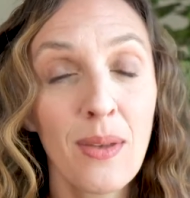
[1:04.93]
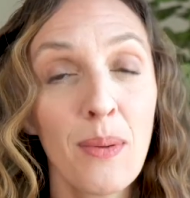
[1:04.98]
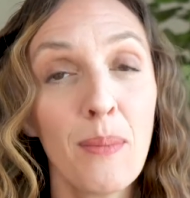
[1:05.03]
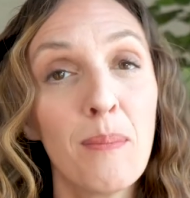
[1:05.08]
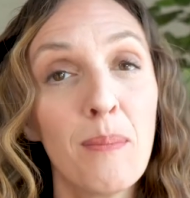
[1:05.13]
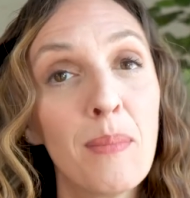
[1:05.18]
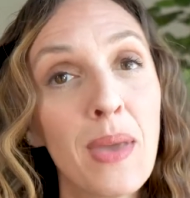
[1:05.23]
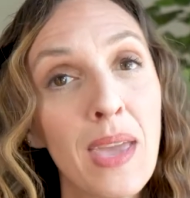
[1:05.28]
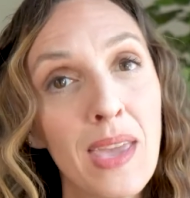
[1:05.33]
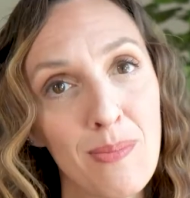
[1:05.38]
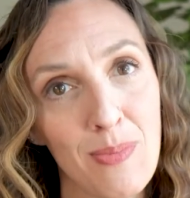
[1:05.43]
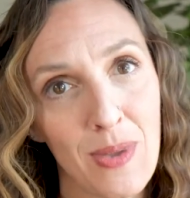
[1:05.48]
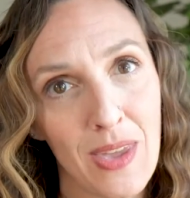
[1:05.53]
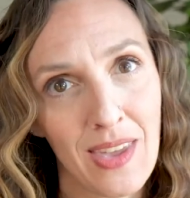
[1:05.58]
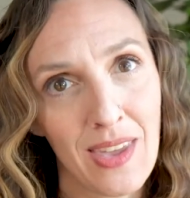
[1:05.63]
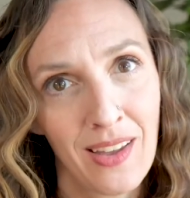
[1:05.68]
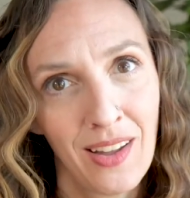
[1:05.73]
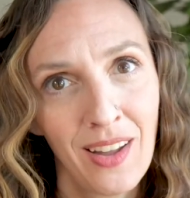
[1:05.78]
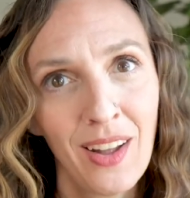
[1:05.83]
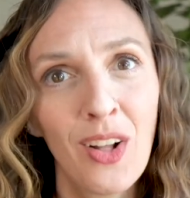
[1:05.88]

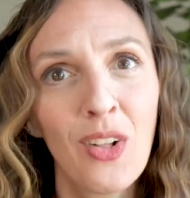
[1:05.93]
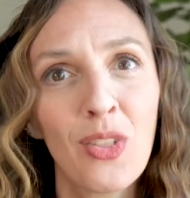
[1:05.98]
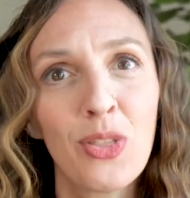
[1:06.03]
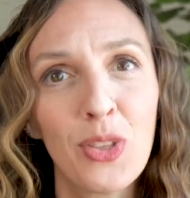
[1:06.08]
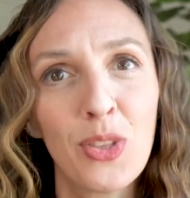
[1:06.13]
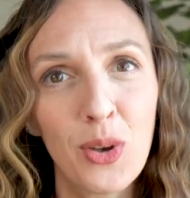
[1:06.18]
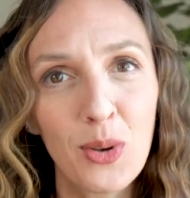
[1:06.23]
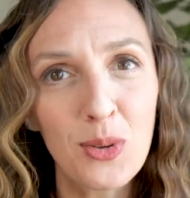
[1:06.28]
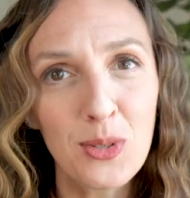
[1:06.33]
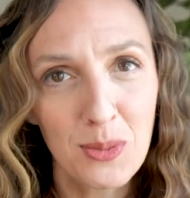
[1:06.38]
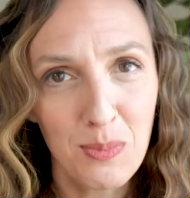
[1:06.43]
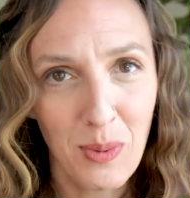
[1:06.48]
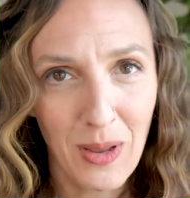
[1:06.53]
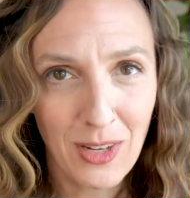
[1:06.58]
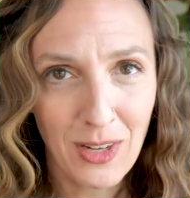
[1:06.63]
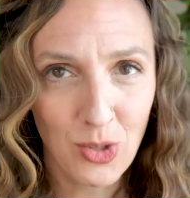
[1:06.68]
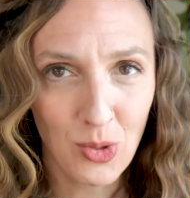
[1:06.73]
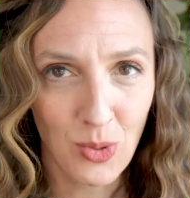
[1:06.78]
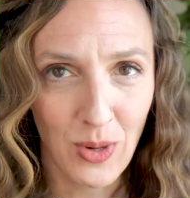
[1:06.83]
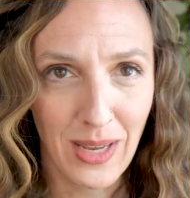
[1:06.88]
Maybe those
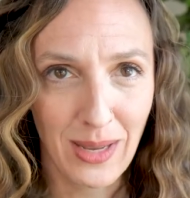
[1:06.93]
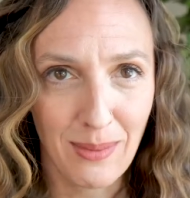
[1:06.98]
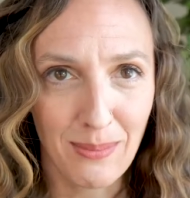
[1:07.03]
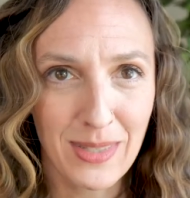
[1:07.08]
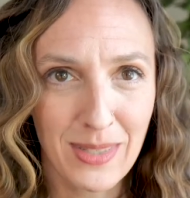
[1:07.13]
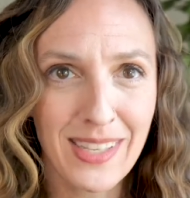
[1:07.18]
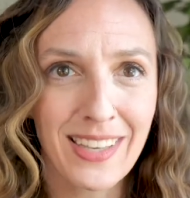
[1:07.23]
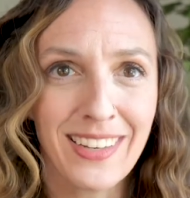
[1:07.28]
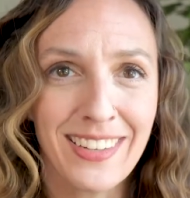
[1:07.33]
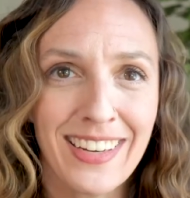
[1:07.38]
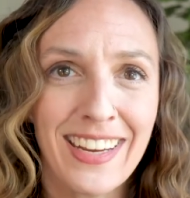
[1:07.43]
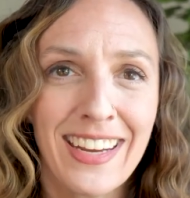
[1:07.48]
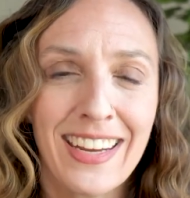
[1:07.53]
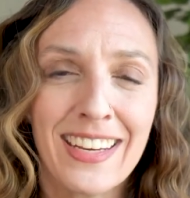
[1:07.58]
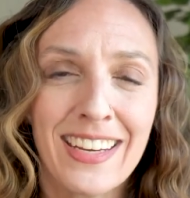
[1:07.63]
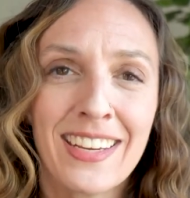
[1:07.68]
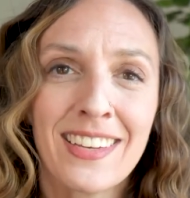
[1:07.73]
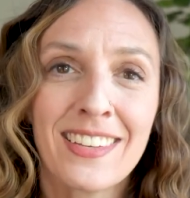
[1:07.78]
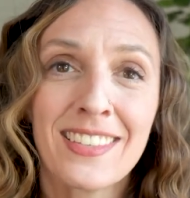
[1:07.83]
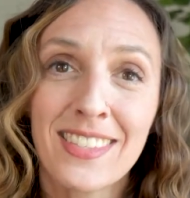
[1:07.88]
big dreams
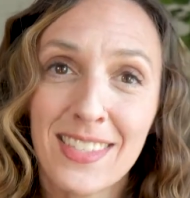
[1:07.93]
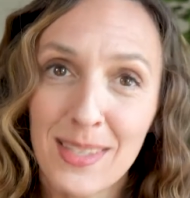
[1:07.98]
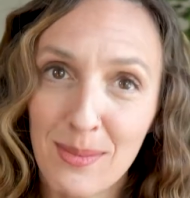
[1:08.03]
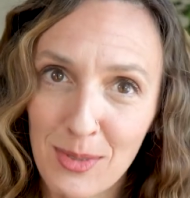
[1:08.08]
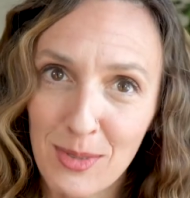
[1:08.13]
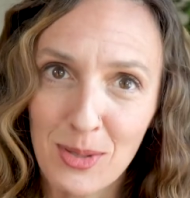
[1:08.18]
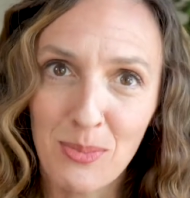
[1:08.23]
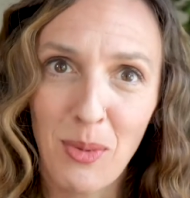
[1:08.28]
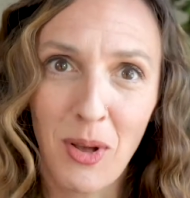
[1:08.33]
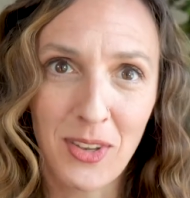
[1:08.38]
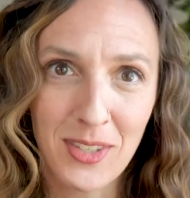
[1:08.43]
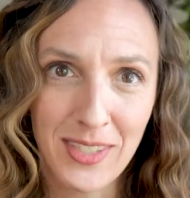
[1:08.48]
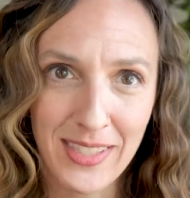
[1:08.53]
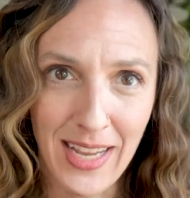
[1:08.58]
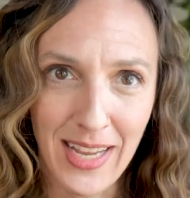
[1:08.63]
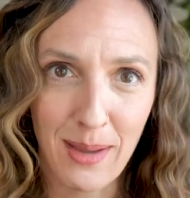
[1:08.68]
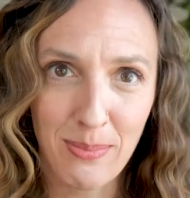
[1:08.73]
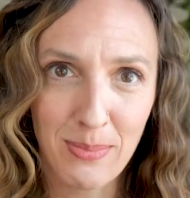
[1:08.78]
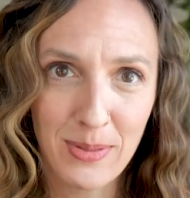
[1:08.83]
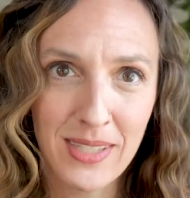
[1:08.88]
need some small
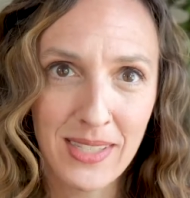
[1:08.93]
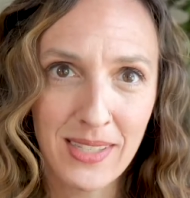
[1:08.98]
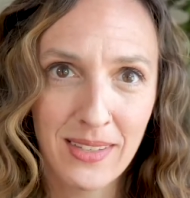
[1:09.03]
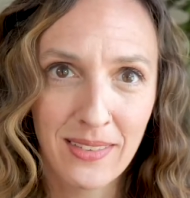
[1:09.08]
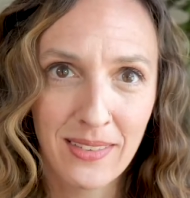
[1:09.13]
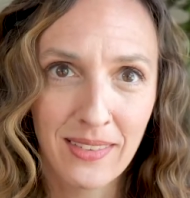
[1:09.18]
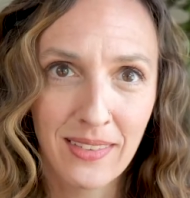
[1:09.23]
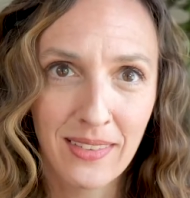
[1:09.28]
steps.